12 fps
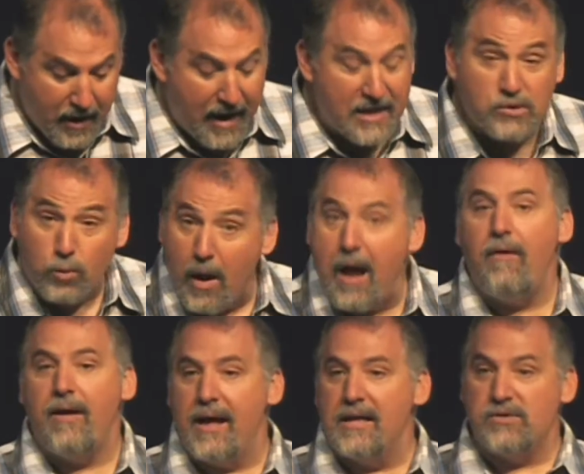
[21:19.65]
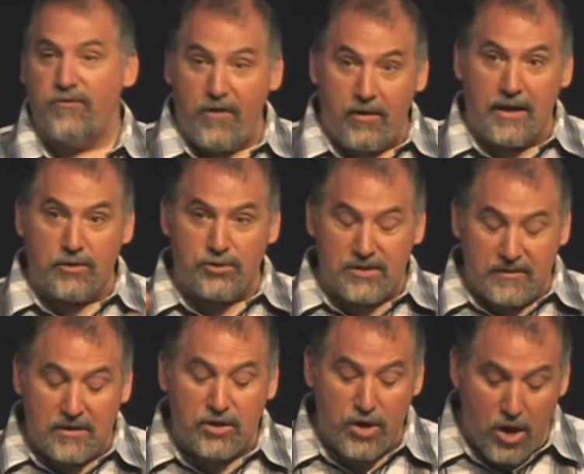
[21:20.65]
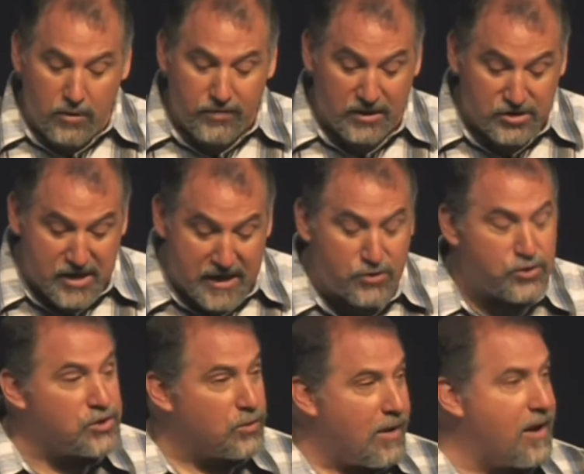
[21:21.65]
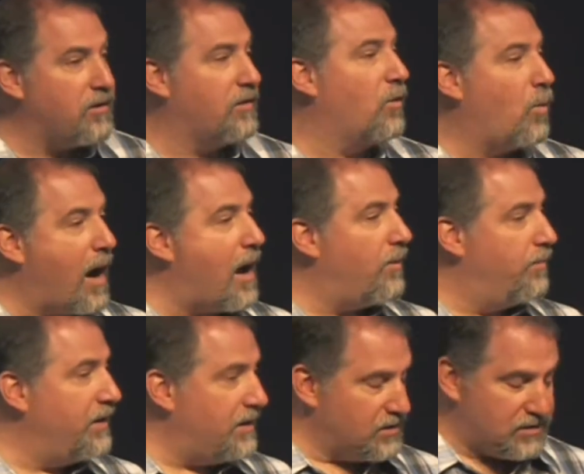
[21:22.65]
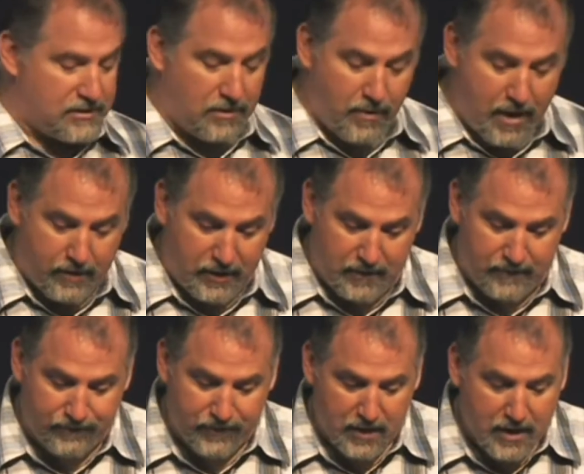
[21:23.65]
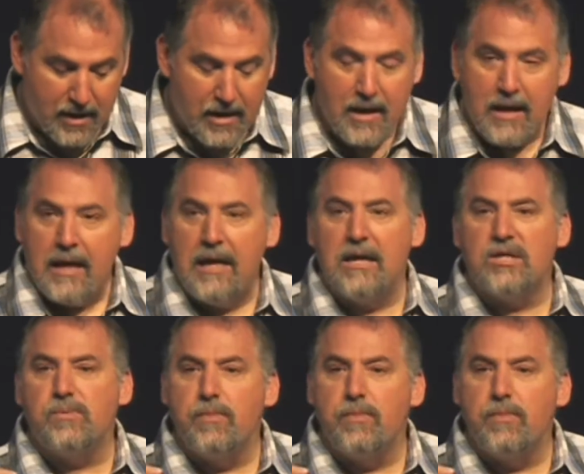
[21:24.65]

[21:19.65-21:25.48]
as well as, very interesting to note, the danger surrounding the wild beasts around him, he is